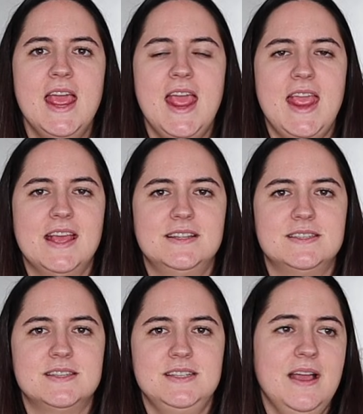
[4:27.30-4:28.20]

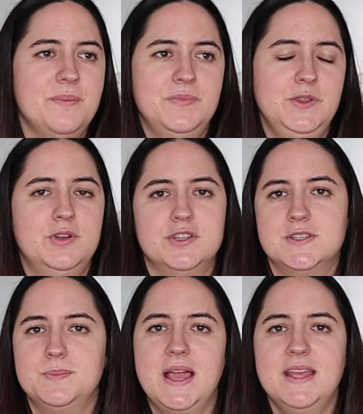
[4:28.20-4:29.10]
And yeah, you can
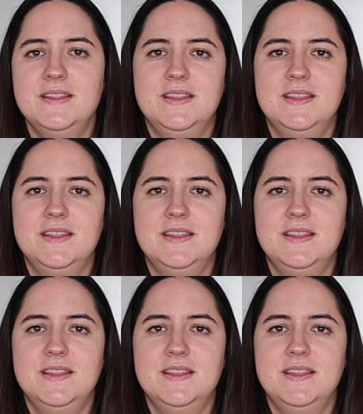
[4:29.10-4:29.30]
just buy it.